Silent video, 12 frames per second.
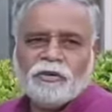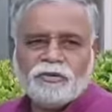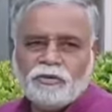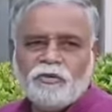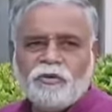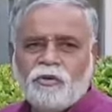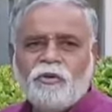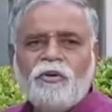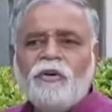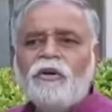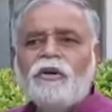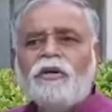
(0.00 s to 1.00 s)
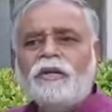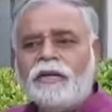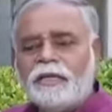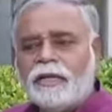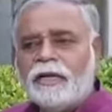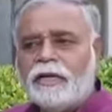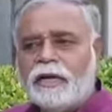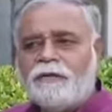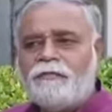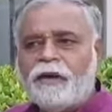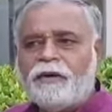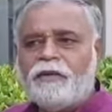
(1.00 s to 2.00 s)
So uh, the uh,
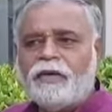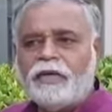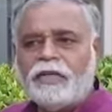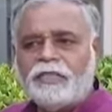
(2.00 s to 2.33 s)
uh